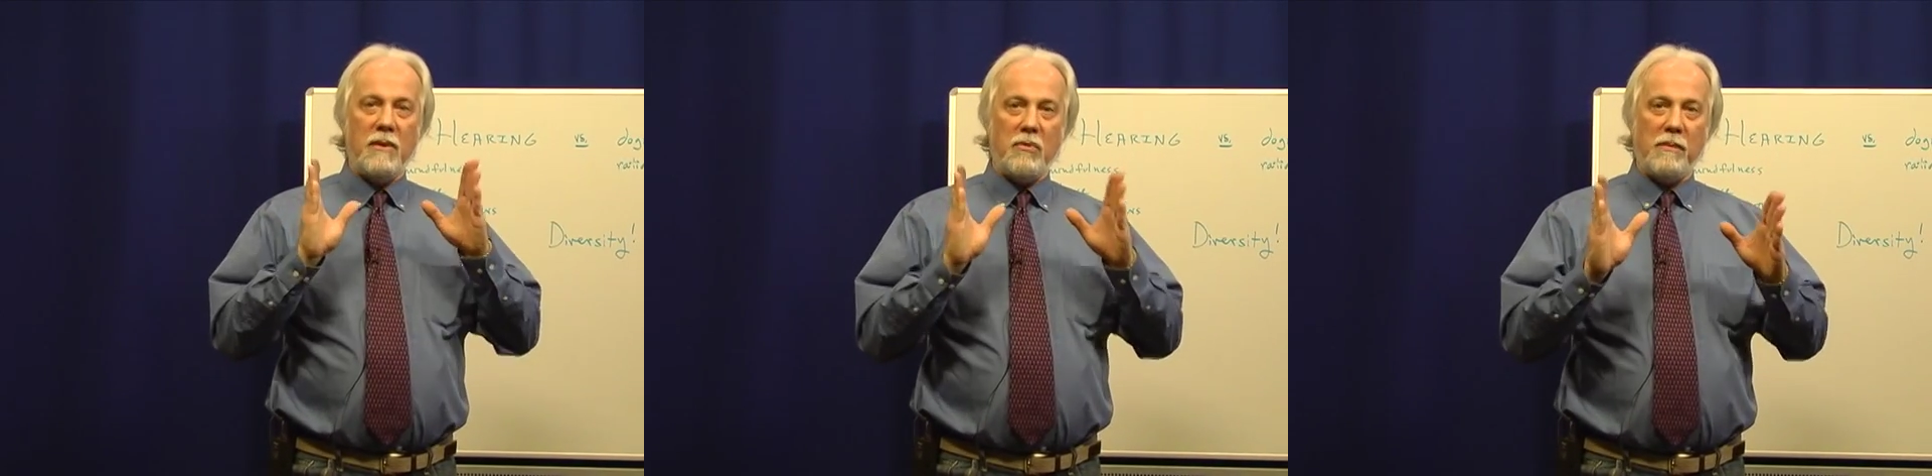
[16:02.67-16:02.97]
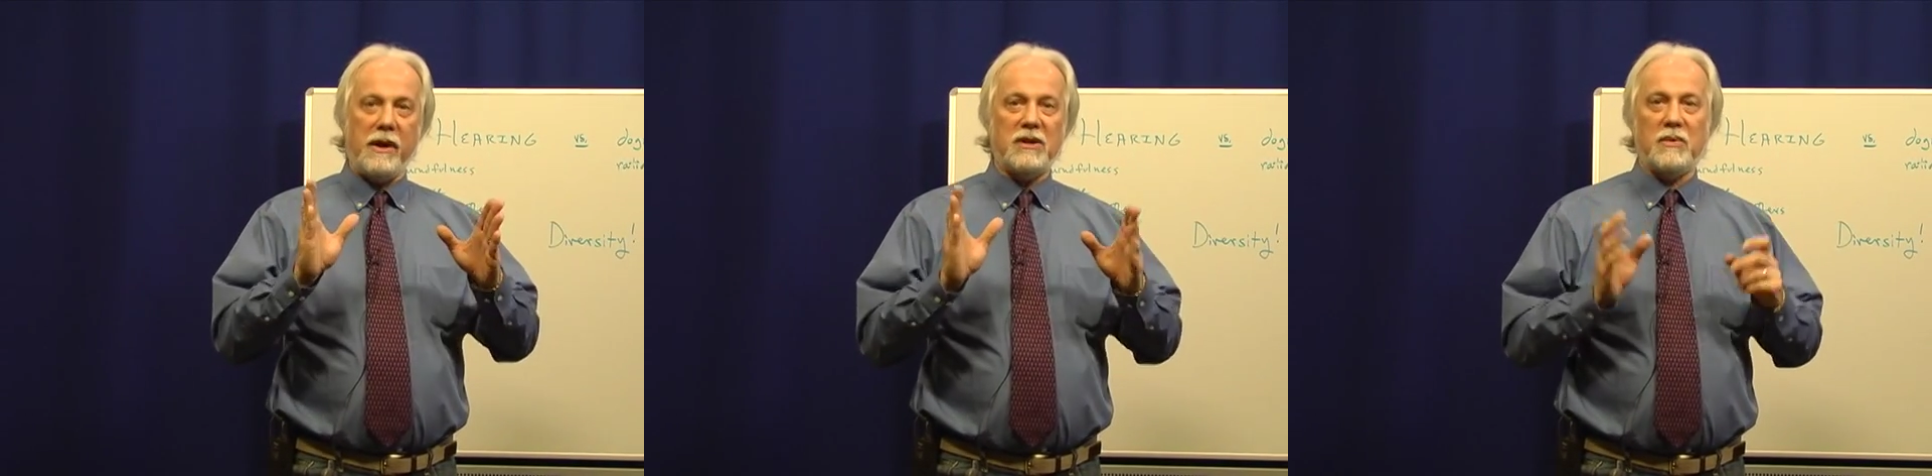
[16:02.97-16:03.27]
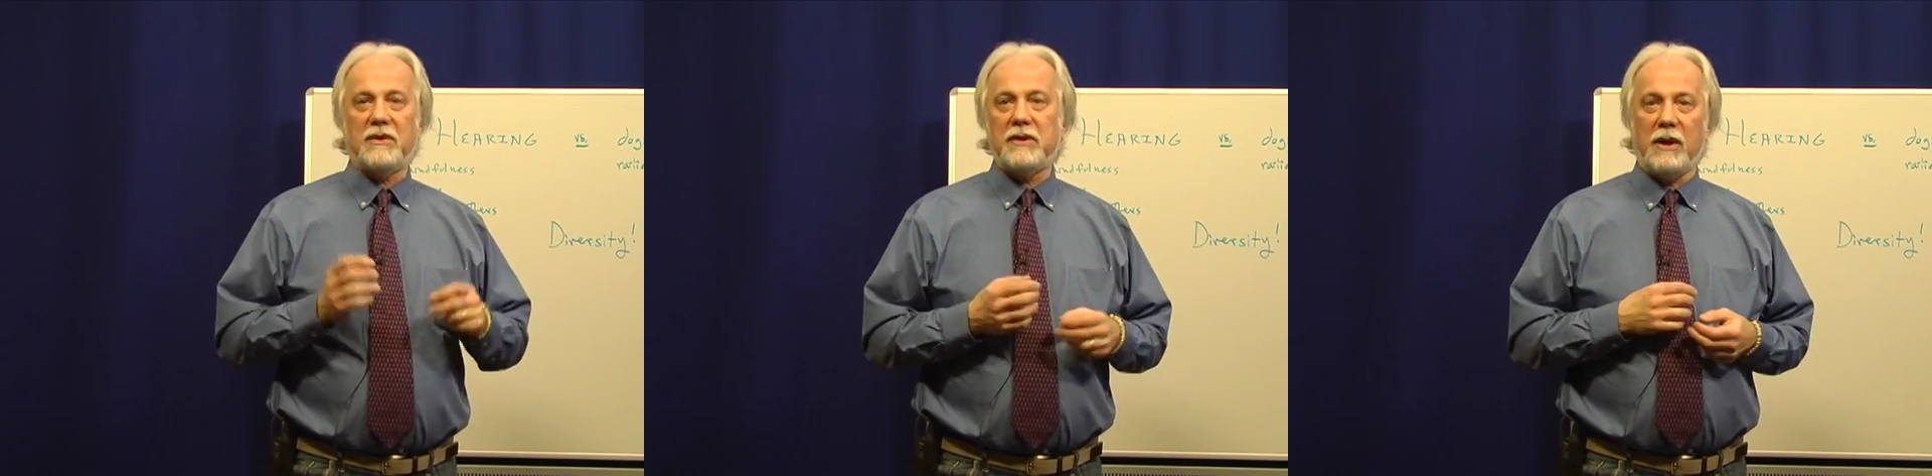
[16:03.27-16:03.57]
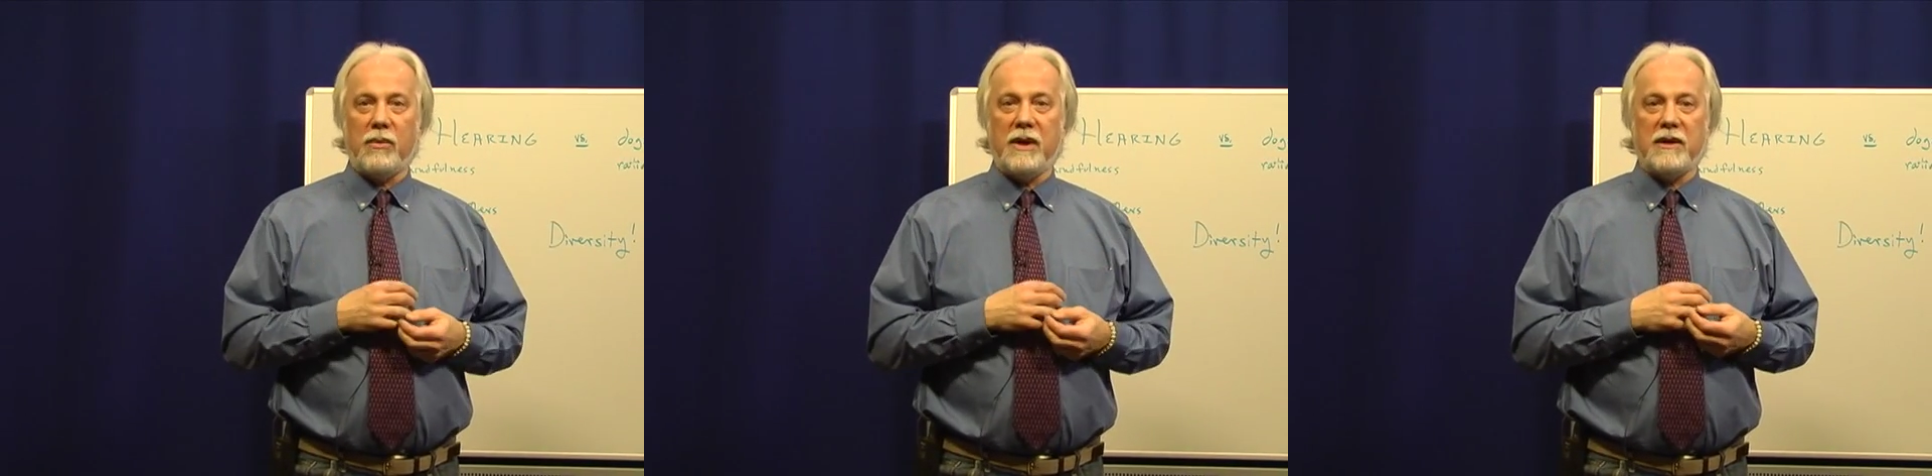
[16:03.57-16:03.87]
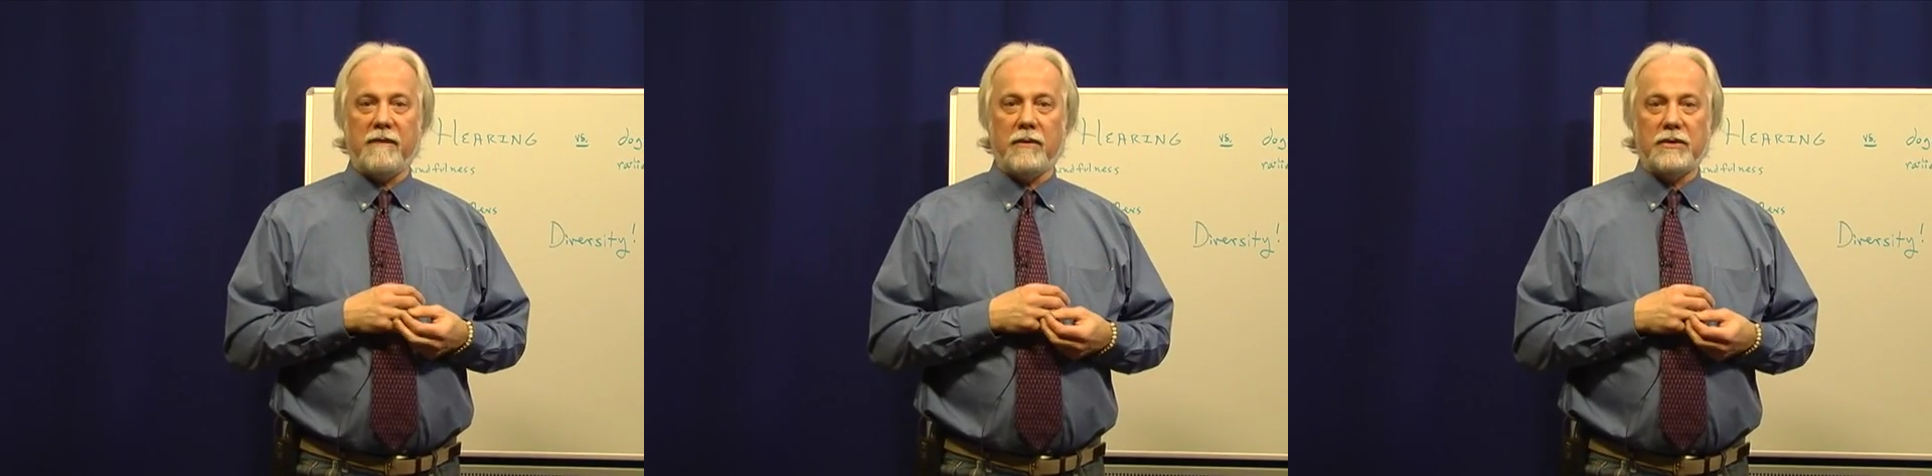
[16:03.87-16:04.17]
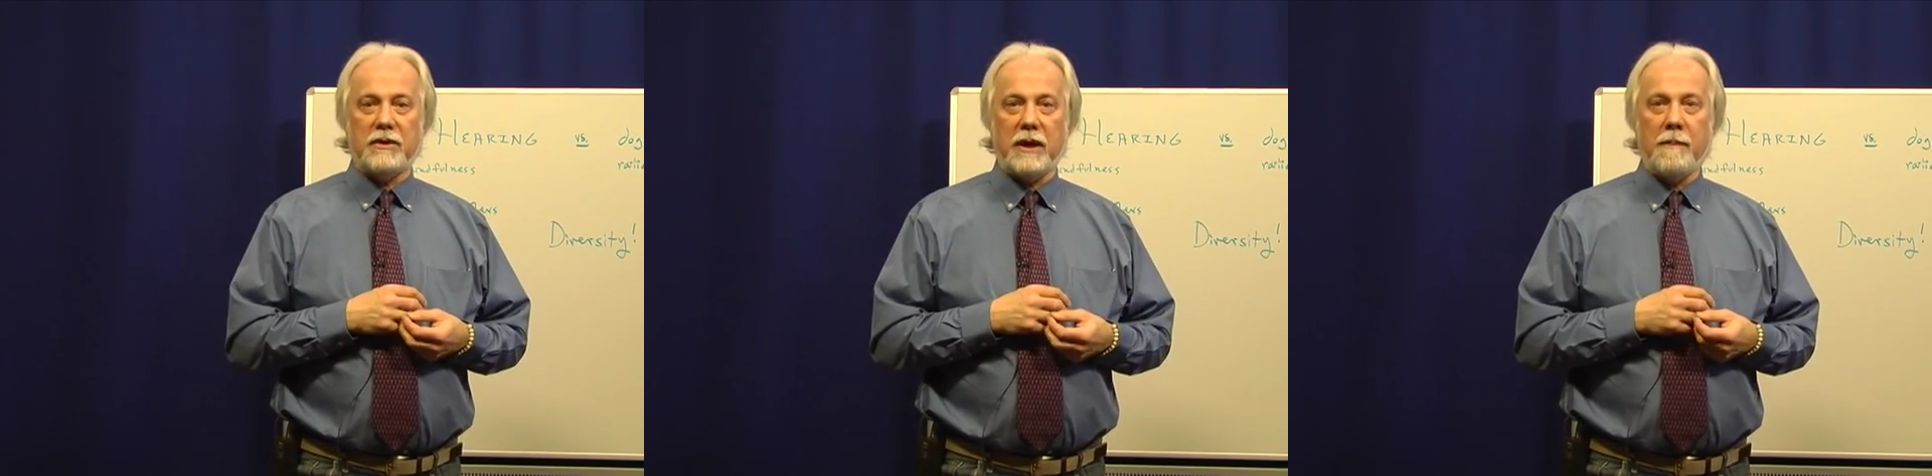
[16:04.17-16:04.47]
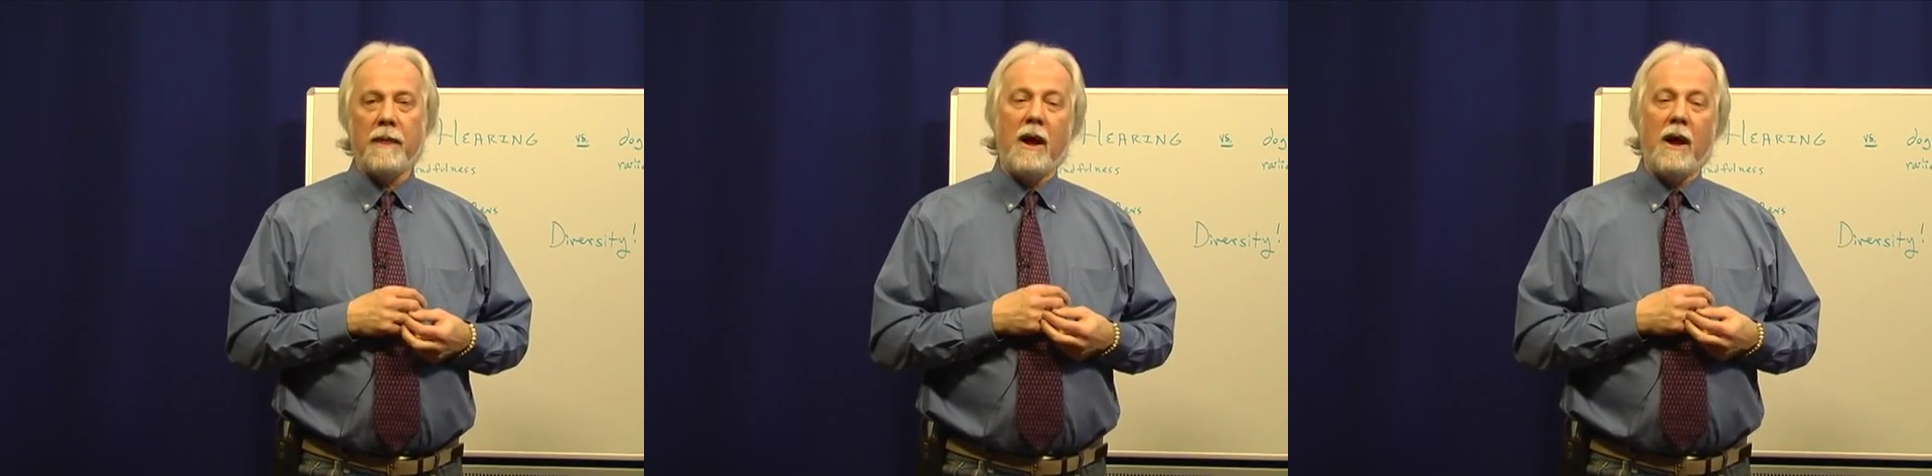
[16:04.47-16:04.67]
been replaced with celebrate diversity.